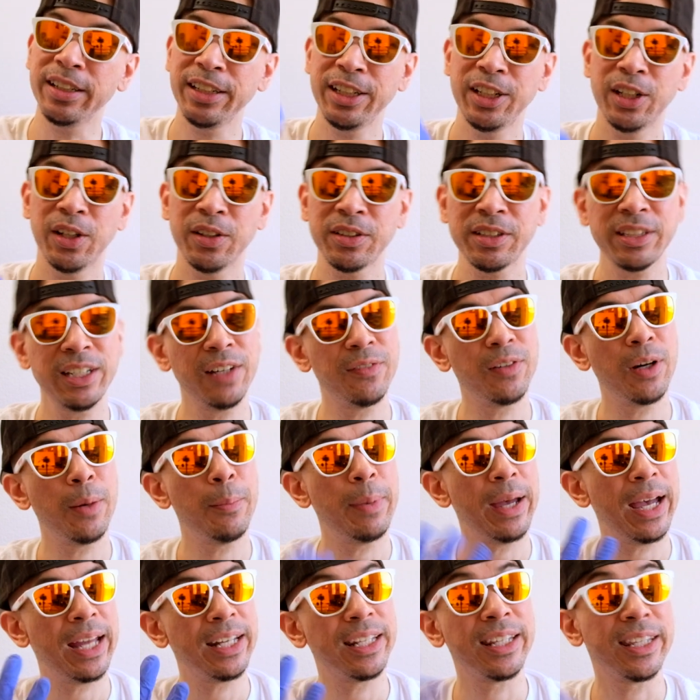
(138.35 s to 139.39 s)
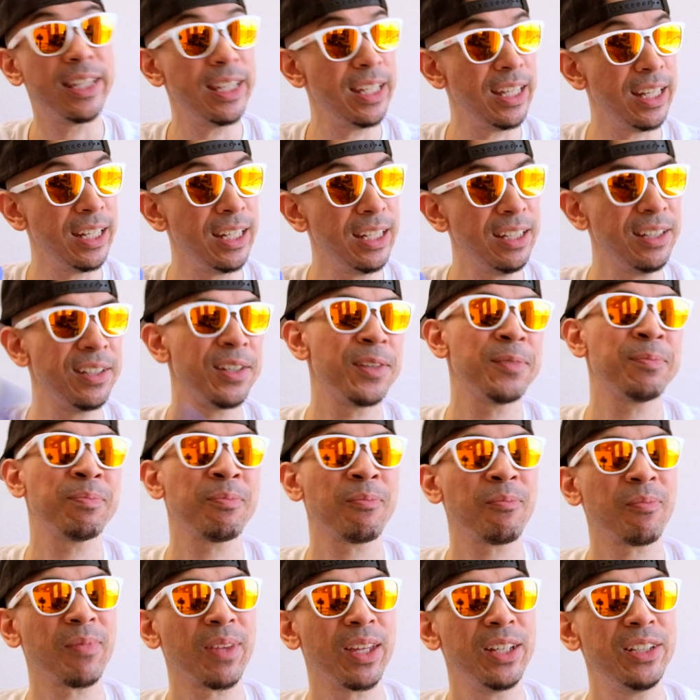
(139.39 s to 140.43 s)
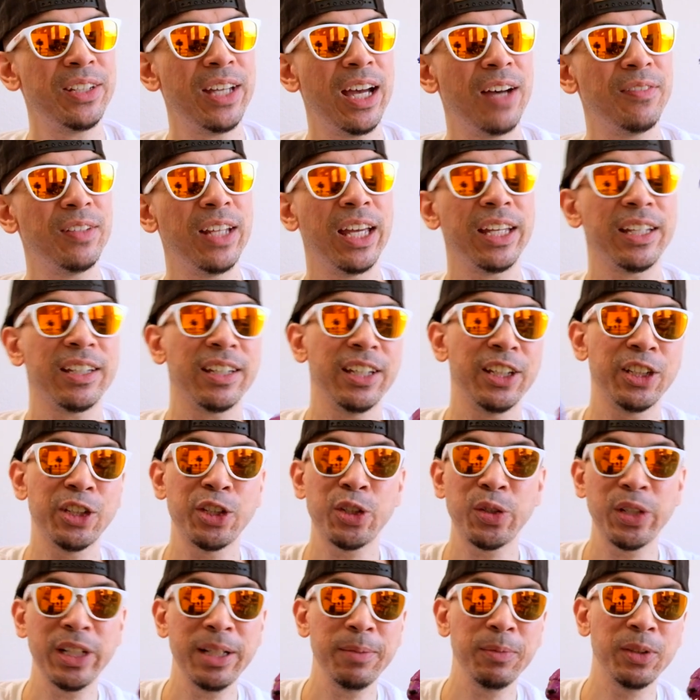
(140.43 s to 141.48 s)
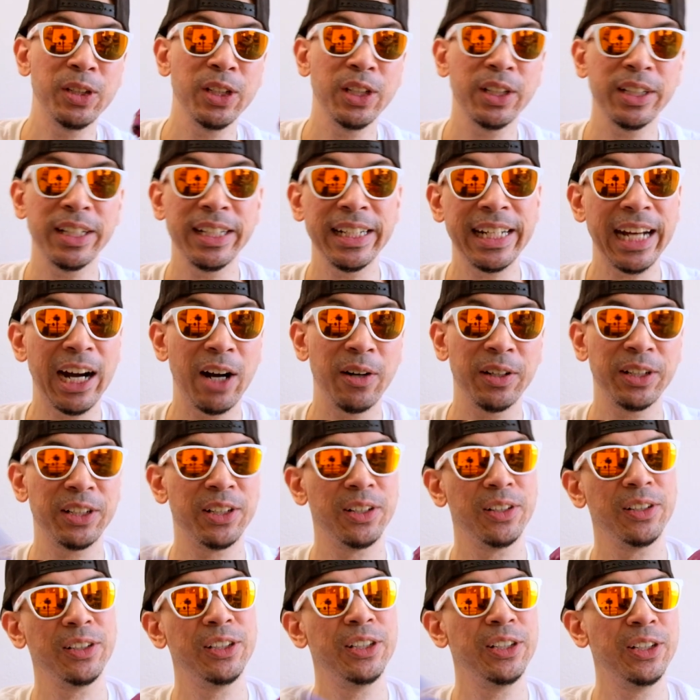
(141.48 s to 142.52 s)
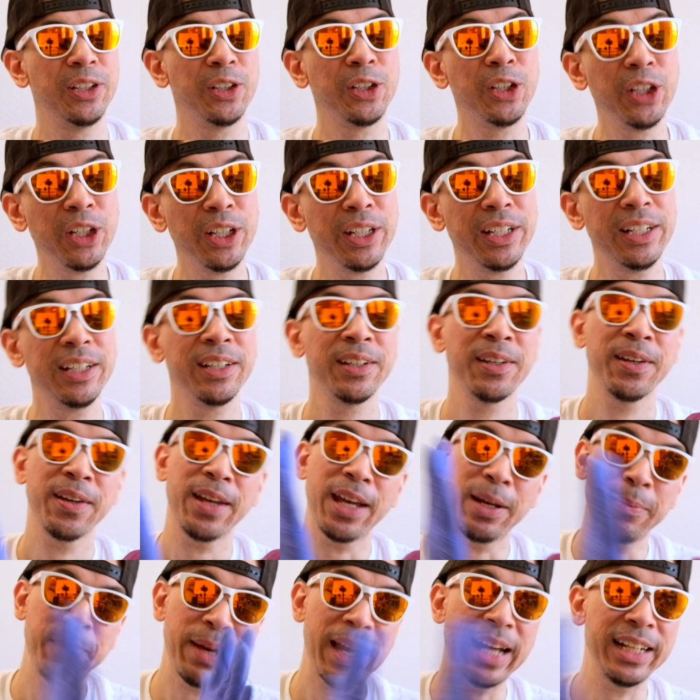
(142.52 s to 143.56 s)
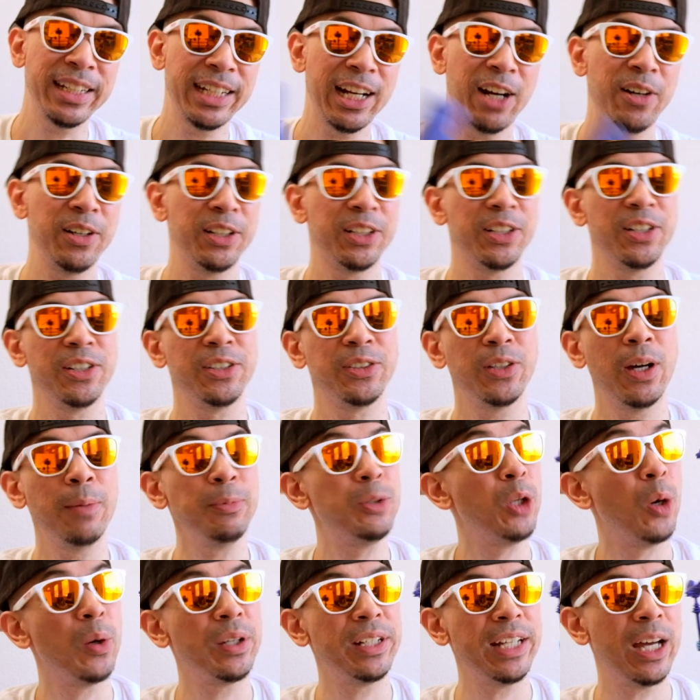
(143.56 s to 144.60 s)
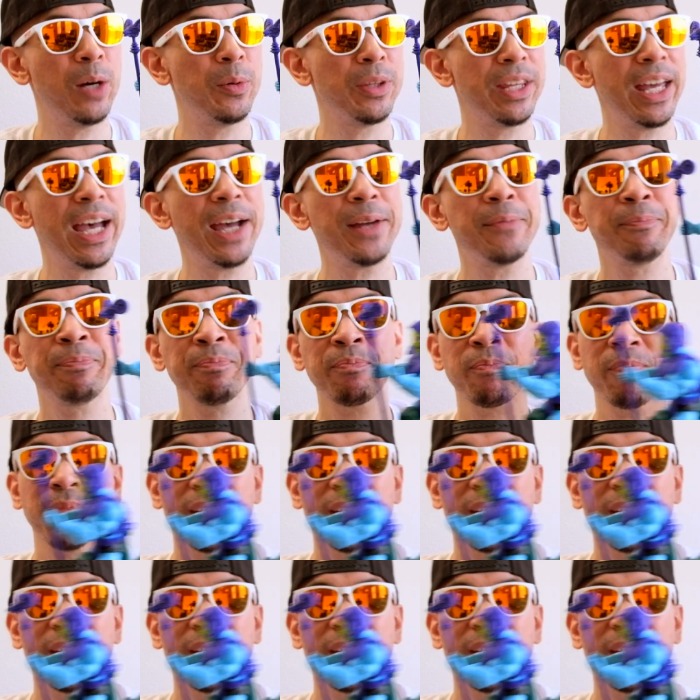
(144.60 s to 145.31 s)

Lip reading: You know, it's never a bad thing to have, like, extreme good and character, you know, good and bad characters. So I'm totally down with that.